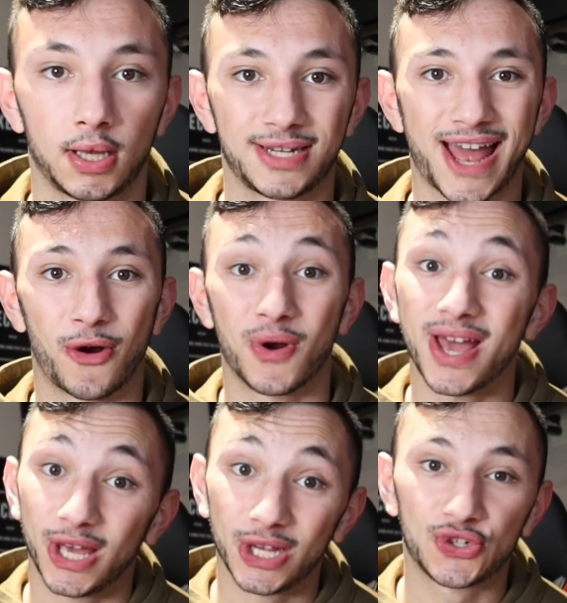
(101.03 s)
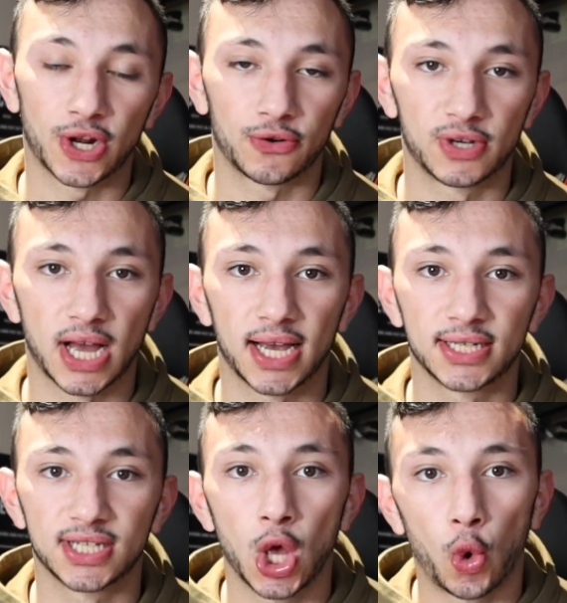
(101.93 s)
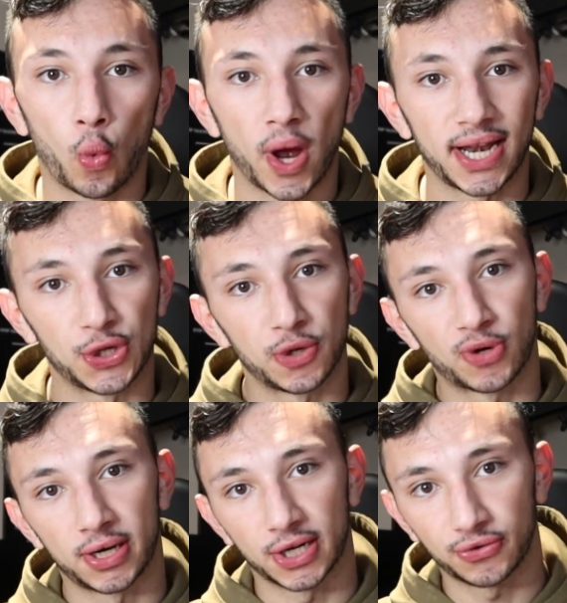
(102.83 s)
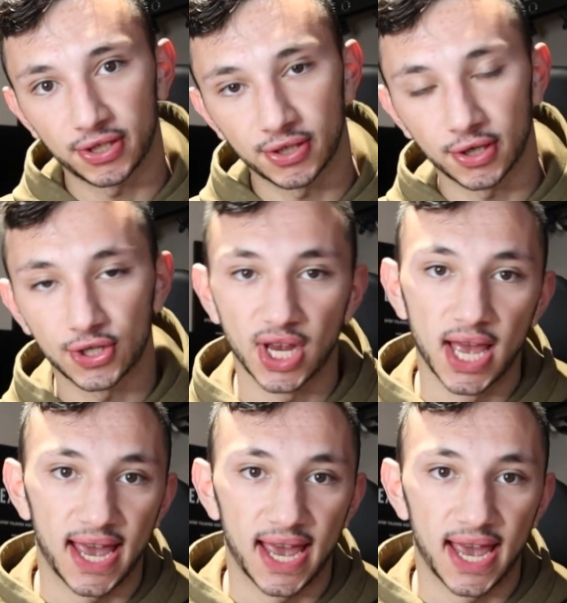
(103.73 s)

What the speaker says: Now, in general, guys, when I do product research